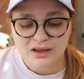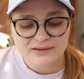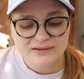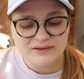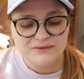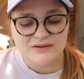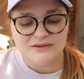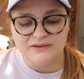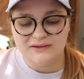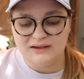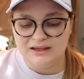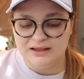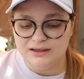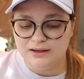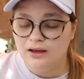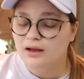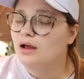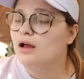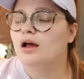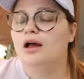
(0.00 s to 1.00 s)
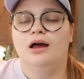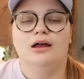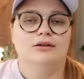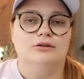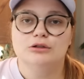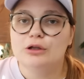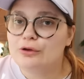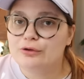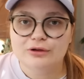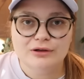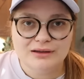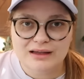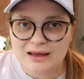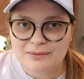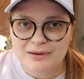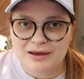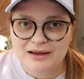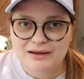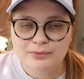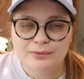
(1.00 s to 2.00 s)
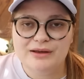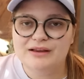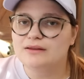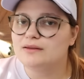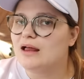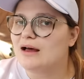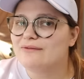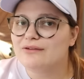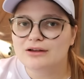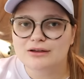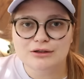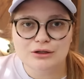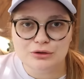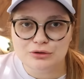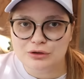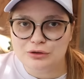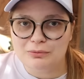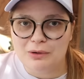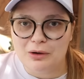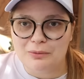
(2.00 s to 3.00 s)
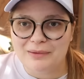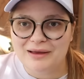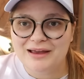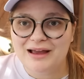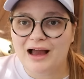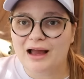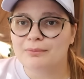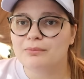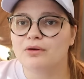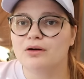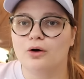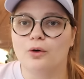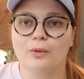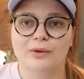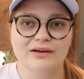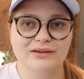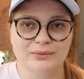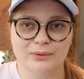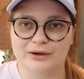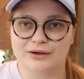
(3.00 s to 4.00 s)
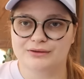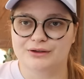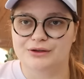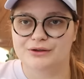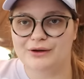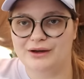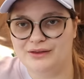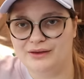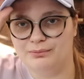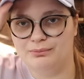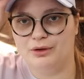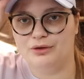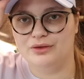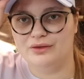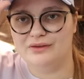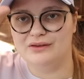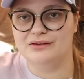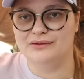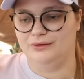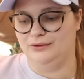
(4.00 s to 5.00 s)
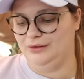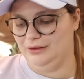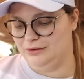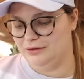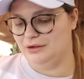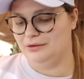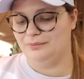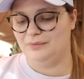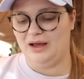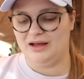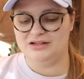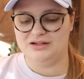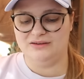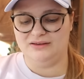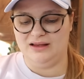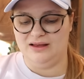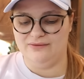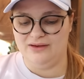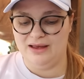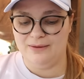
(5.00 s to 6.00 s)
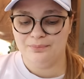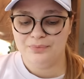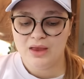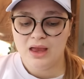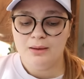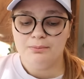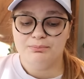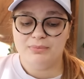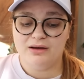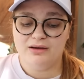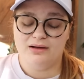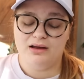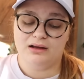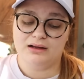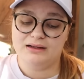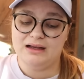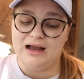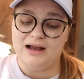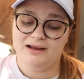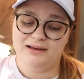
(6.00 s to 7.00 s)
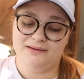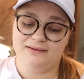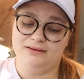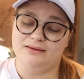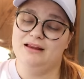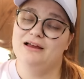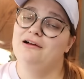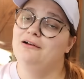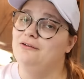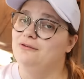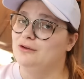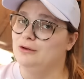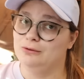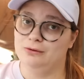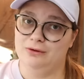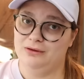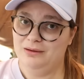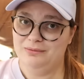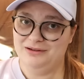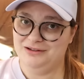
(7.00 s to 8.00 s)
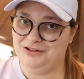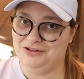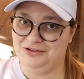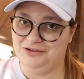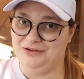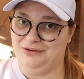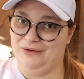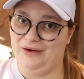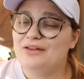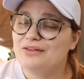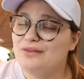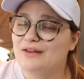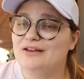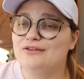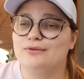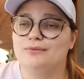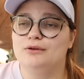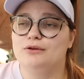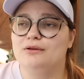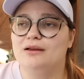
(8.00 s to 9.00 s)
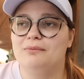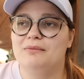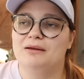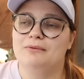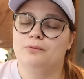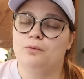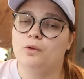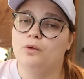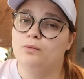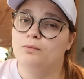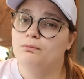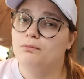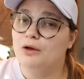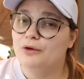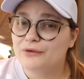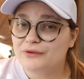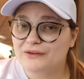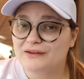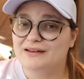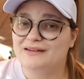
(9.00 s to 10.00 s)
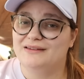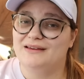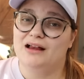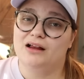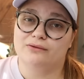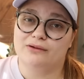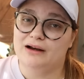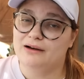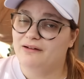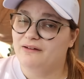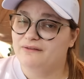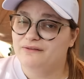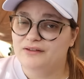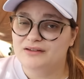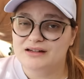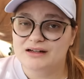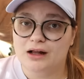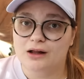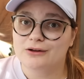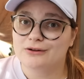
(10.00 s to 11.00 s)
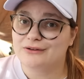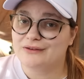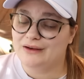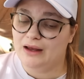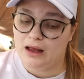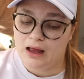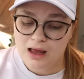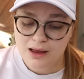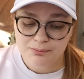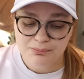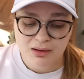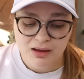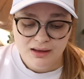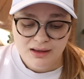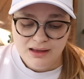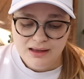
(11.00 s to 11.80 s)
17, Lululemon, we love a Lulu moment. I'm always wearing Lulu. I think both of these are Lulu. I just love it. But guys love Lululemon too. I think things from Lululemon will mostly sell right around $50 and up.